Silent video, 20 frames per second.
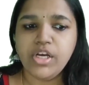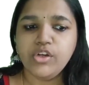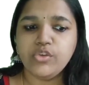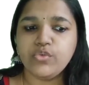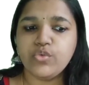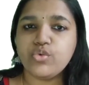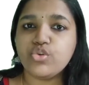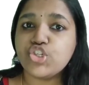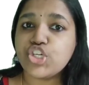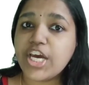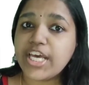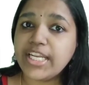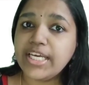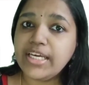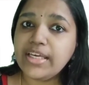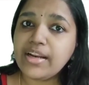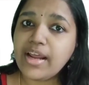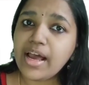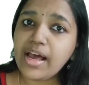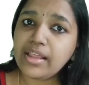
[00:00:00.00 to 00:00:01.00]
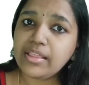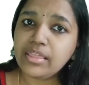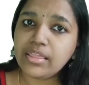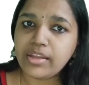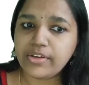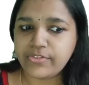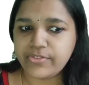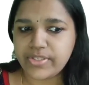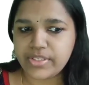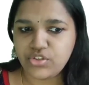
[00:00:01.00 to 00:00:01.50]
So Sharira
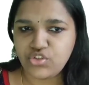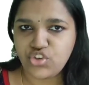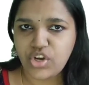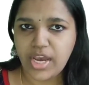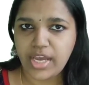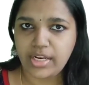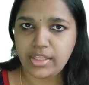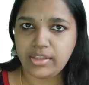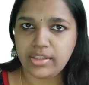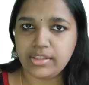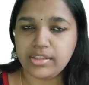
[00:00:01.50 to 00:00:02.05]
Anda Sanchari,